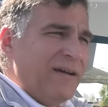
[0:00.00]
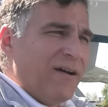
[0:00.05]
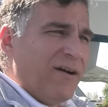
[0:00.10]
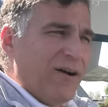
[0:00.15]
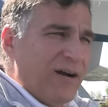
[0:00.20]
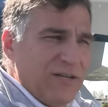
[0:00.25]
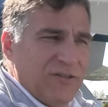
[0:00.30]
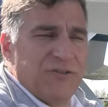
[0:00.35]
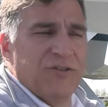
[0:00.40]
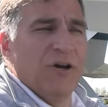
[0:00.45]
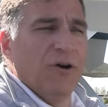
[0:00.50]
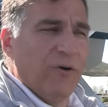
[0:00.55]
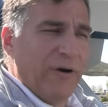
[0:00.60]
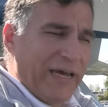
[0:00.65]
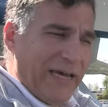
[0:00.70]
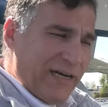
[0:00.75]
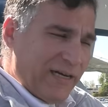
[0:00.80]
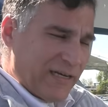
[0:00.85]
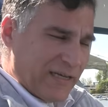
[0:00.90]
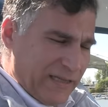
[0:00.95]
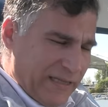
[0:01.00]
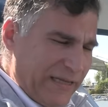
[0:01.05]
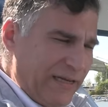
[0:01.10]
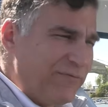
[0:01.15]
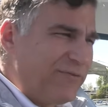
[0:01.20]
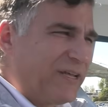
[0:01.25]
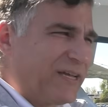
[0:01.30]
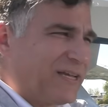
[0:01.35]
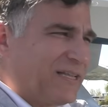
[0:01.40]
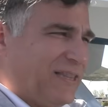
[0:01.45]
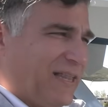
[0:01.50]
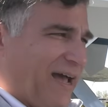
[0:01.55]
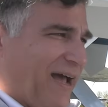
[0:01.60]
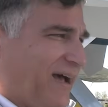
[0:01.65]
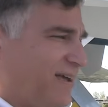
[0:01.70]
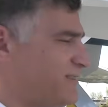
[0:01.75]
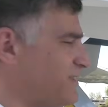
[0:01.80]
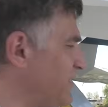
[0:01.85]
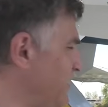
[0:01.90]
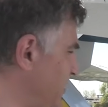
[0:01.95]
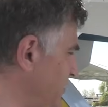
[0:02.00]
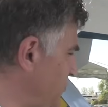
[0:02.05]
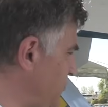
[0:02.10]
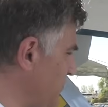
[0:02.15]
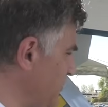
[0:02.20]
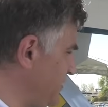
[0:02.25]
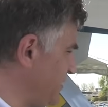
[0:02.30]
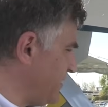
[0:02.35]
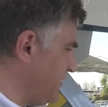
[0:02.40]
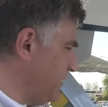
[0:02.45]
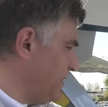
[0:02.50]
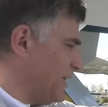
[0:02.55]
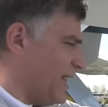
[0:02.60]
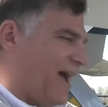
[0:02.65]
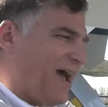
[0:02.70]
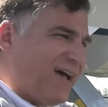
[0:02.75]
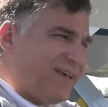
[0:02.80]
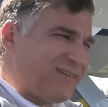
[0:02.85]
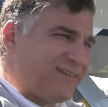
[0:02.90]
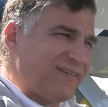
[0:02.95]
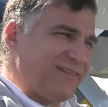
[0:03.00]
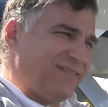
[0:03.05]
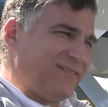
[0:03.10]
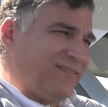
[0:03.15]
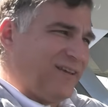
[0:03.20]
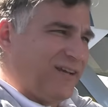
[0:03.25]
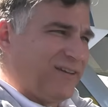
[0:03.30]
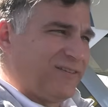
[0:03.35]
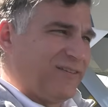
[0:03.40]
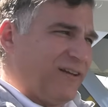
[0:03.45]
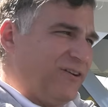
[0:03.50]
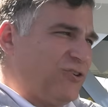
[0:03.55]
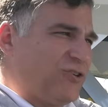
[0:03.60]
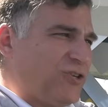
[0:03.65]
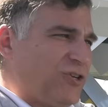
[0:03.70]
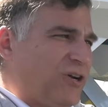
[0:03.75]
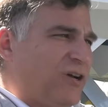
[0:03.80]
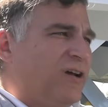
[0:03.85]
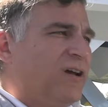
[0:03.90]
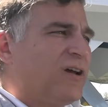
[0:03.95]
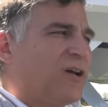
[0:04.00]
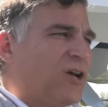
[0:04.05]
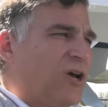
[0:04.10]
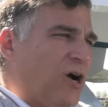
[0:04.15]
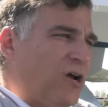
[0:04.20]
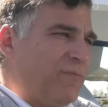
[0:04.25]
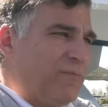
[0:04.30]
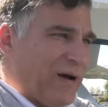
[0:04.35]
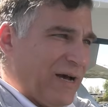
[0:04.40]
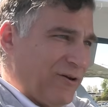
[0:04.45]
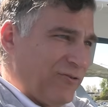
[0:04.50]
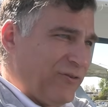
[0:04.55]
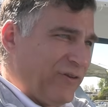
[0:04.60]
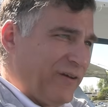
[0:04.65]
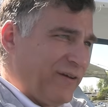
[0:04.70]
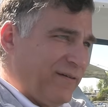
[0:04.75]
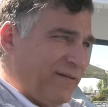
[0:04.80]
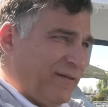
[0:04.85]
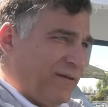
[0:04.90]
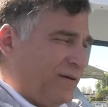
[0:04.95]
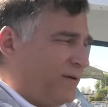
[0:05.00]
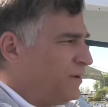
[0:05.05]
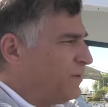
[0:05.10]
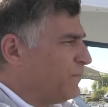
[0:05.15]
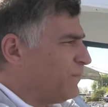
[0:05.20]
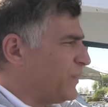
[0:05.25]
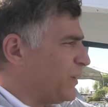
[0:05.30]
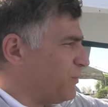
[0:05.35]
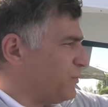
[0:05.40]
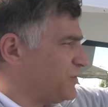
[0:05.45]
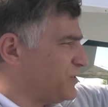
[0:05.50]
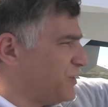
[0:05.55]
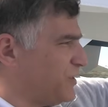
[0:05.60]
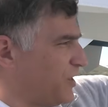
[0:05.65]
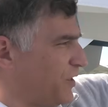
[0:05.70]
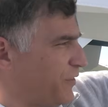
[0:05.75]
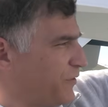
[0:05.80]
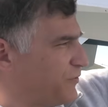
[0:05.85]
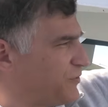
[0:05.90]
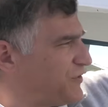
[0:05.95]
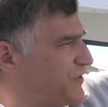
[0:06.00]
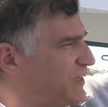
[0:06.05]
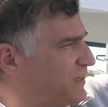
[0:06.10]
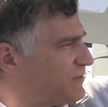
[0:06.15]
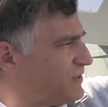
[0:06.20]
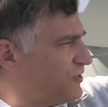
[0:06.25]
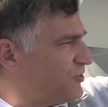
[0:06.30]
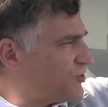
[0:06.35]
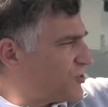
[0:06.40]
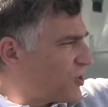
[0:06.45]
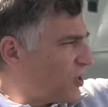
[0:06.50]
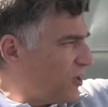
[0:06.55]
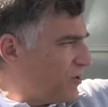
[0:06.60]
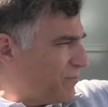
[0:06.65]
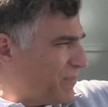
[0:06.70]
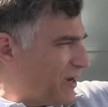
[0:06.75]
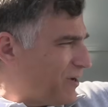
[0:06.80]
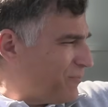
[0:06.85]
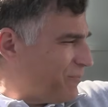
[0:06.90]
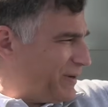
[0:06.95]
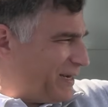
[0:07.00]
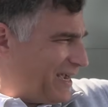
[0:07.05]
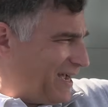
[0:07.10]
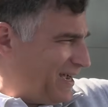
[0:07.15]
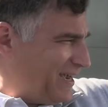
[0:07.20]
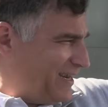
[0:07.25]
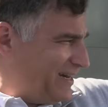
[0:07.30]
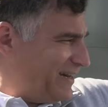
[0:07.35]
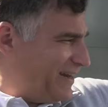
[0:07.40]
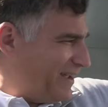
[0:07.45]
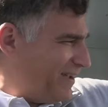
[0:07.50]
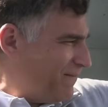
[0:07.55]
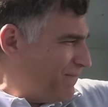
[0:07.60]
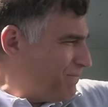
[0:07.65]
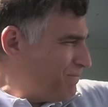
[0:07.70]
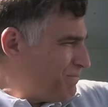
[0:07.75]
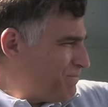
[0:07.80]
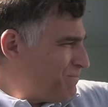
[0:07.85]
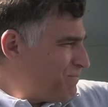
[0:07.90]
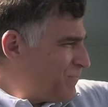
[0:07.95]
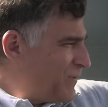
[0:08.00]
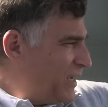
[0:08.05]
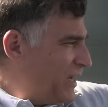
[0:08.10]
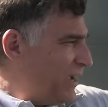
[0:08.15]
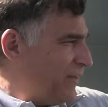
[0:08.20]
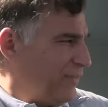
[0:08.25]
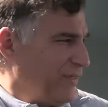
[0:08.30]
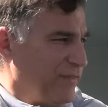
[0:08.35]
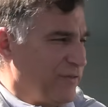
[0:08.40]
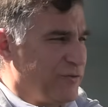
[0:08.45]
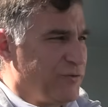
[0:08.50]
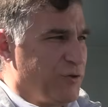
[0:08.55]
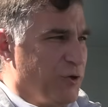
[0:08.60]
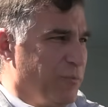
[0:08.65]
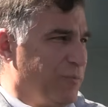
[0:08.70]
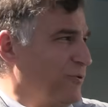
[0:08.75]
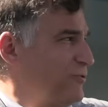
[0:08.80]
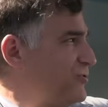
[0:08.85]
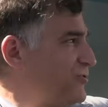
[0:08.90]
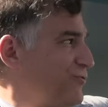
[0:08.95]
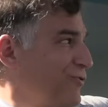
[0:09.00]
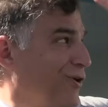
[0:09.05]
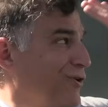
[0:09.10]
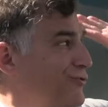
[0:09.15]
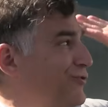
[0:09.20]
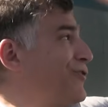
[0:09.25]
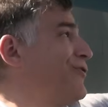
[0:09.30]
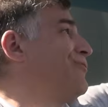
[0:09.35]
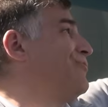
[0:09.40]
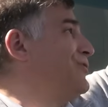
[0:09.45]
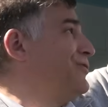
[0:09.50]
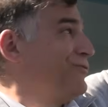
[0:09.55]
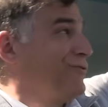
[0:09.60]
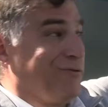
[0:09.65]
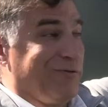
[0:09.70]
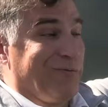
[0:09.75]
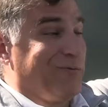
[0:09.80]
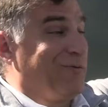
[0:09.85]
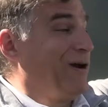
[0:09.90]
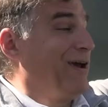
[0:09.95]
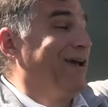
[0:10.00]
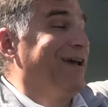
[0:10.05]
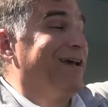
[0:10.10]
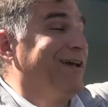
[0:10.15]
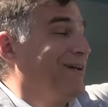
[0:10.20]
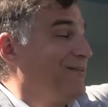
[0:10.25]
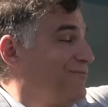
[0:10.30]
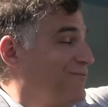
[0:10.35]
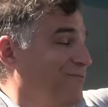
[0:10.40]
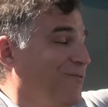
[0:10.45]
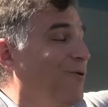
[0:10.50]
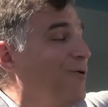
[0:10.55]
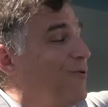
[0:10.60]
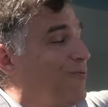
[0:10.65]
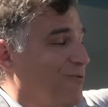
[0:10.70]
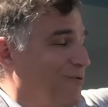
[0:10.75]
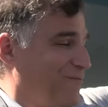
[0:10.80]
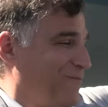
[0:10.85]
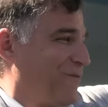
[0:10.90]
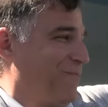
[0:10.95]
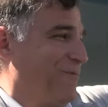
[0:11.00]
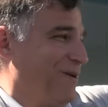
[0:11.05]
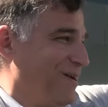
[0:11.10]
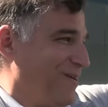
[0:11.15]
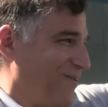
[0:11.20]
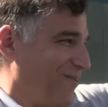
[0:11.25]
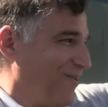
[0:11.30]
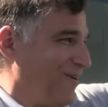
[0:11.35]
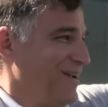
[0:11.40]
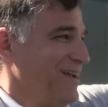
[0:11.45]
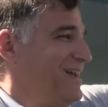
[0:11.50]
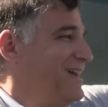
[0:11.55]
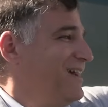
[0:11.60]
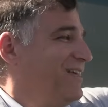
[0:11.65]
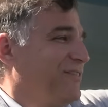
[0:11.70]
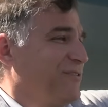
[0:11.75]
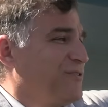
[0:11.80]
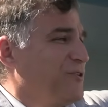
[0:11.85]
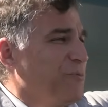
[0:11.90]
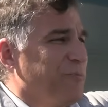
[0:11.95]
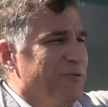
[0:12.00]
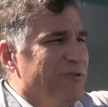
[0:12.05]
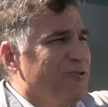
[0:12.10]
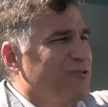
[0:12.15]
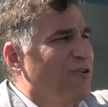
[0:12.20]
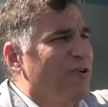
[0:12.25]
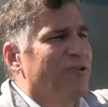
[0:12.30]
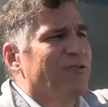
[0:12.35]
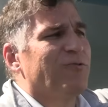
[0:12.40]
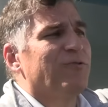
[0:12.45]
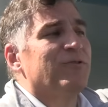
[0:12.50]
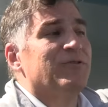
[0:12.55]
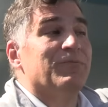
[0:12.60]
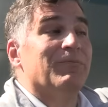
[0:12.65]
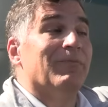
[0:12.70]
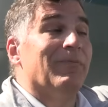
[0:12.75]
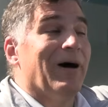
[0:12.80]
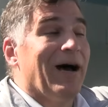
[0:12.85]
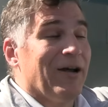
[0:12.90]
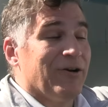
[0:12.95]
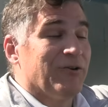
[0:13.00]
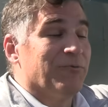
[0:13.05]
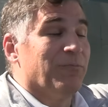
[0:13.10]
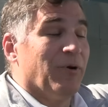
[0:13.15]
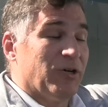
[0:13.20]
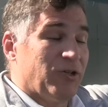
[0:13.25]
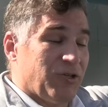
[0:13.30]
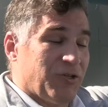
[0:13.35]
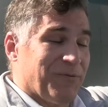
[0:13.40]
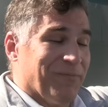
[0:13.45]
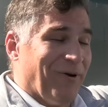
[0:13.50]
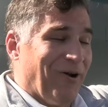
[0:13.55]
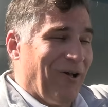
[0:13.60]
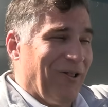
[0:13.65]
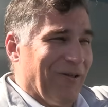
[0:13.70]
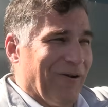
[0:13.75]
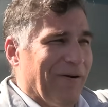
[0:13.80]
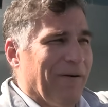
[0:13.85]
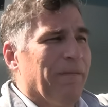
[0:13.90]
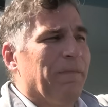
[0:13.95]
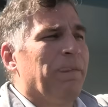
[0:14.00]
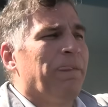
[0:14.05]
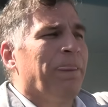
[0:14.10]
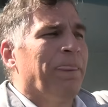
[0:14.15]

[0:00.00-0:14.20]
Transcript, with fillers: right? So in Cleveland class, this was the last 6-inch gun mount. There was another 6-inch gun mount behind it, and then the superstructure, which was way forward from here, the superstructure was much smaller